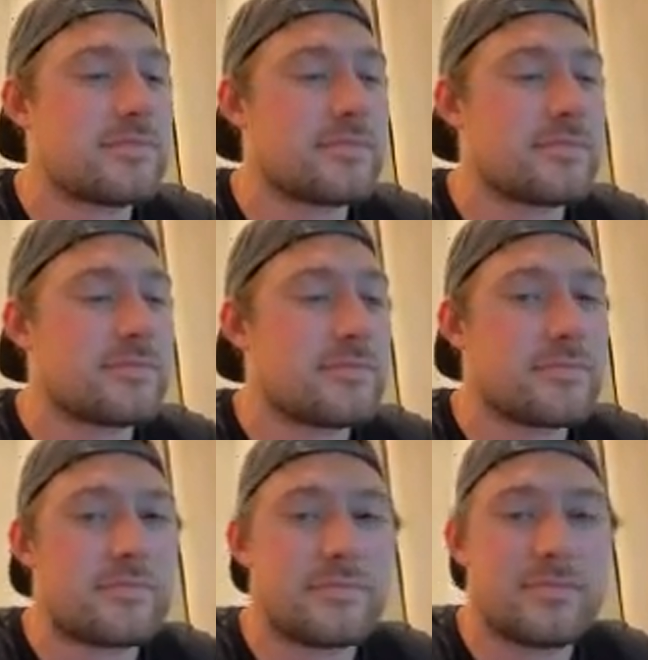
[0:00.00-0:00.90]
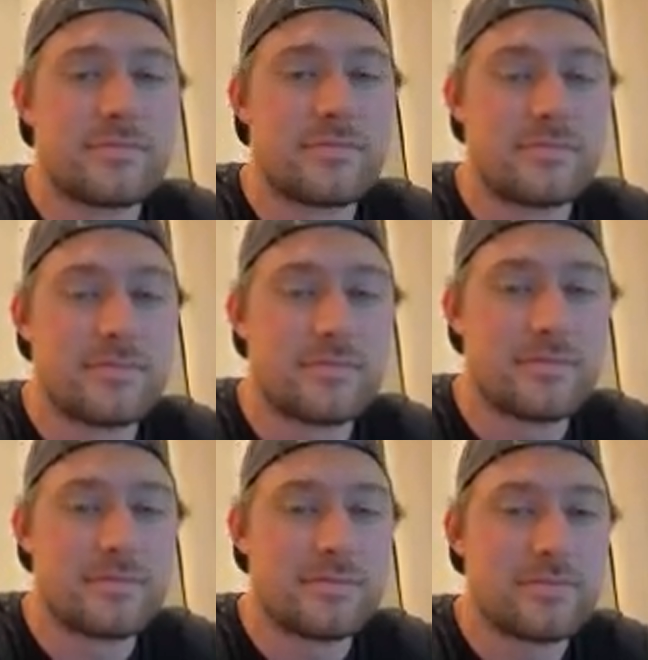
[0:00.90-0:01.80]

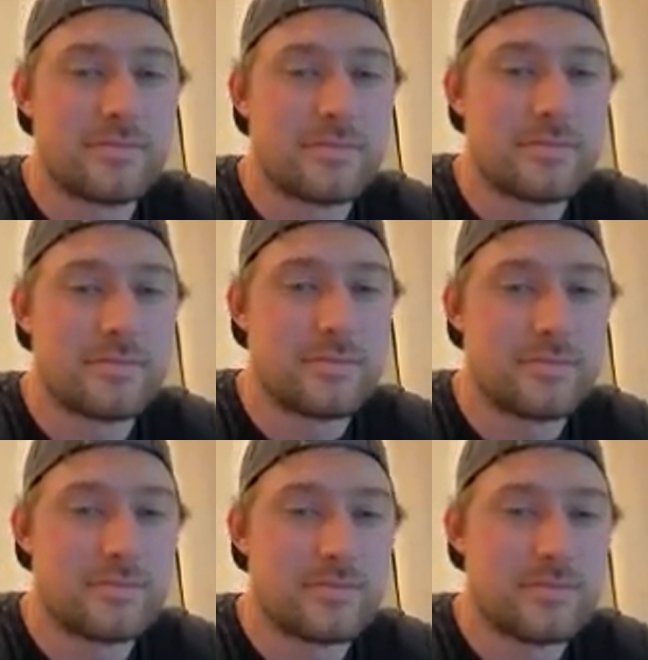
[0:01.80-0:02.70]
No words are spoken by the person on screen.